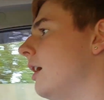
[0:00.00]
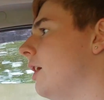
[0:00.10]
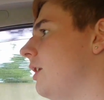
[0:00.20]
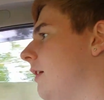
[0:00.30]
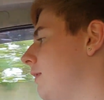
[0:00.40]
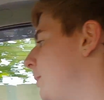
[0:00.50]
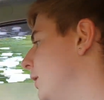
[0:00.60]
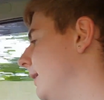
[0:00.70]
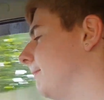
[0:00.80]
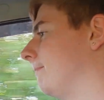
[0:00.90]
Another
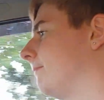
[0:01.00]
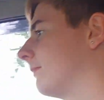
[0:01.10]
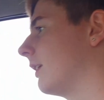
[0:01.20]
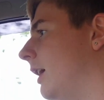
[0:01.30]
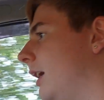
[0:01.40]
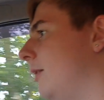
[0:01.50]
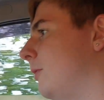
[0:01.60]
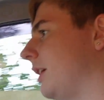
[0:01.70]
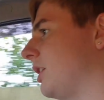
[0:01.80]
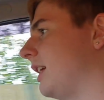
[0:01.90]
point,
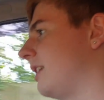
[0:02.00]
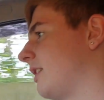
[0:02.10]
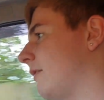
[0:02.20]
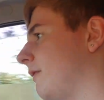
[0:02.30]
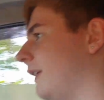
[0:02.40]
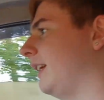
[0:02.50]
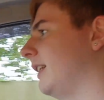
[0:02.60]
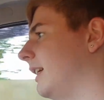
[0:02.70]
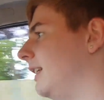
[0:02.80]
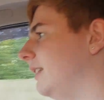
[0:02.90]
which is something
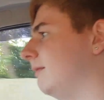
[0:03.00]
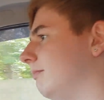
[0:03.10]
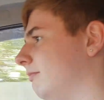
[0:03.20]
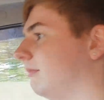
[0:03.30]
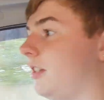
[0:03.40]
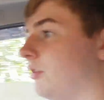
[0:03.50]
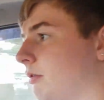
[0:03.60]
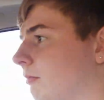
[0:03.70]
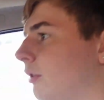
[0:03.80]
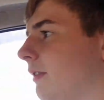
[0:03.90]
that
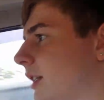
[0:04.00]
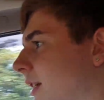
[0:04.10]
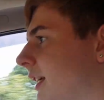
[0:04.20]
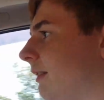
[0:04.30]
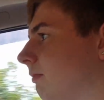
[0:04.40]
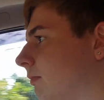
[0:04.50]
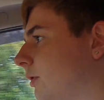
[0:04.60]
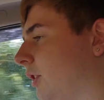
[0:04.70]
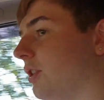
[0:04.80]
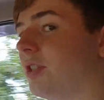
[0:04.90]
is obviously
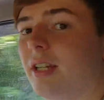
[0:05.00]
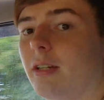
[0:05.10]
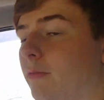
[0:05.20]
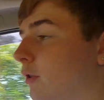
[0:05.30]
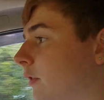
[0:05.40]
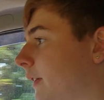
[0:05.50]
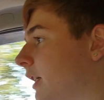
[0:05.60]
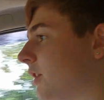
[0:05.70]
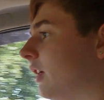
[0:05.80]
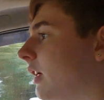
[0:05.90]
to consider for a
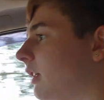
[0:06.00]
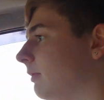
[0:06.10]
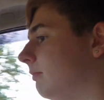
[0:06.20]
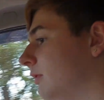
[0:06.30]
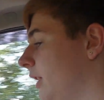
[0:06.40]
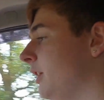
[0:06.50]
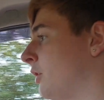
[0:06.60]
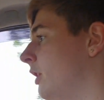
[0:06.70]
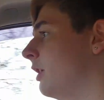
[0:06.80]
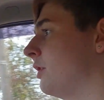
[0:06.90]
first car, these
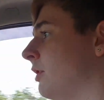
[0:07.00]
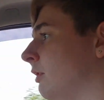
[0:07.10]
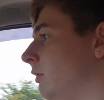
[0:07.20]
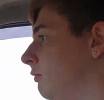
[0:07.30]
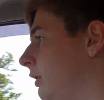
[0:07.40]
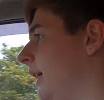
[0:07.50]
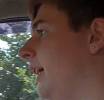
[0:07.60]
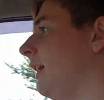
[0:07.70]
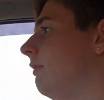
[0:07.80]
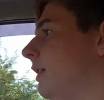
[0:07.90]
cars are
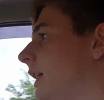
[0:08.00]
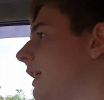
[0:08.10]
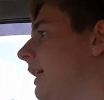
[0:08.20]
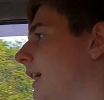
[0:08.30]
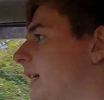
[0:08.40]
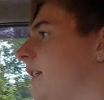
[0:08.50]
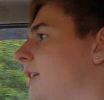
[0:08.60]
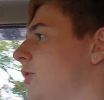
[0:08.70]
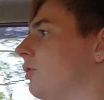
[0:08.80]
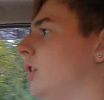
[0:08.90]
really, really easy
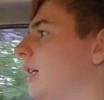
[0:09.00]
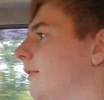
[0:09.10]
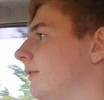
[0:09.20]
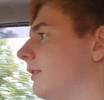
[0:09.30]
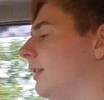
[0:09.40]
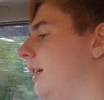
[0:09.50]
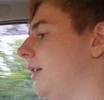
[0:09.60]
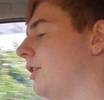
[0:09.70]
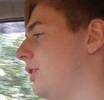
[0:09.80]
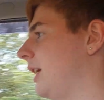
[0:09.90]
to drive.
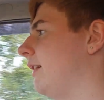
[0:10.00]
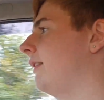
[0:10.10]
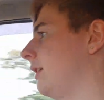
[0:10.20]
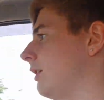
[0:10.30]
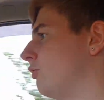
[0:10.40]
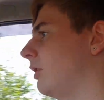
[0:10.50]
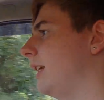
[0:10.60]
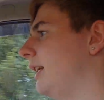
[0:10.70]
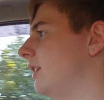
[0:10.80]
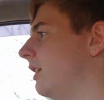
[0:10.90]
The steering is
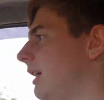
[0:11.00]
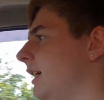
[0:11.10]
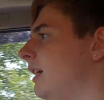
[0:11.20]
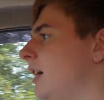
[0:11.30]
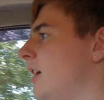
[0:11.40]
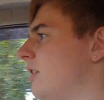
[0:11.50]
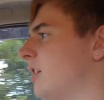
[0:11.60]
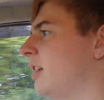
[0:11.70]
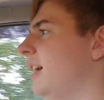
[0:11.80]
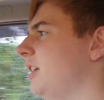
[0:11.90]
really light. The
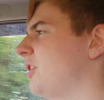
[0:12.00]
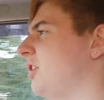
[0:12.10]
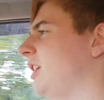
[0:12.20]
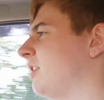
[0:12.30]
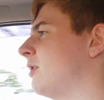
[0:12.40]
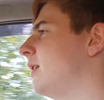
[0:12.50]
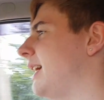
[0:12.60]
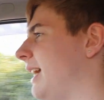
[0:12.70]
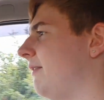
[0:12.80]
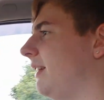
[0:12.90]
clutch is
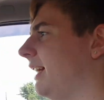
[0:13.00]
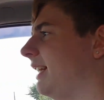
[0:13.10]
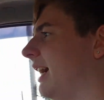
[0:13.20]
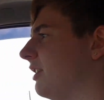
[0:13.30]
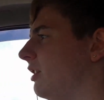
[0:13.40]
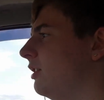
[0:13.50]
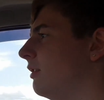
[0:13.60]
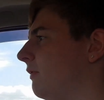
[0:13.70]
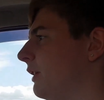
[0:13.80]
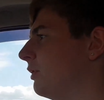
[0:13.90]
quite heavy and it has a lot
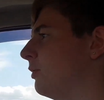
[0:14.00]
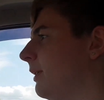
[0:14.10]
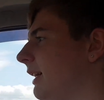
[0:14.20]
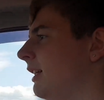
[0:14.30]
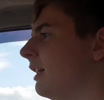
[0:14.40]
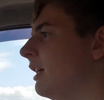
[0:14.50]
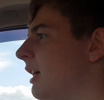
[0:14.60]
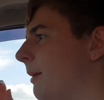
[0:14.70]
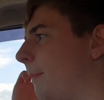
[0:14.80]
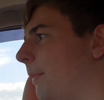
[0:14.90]
of feel to it,
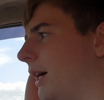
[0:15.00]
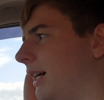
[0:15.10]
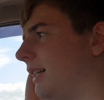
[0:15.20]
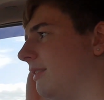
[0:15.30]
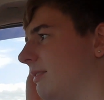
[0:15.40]
but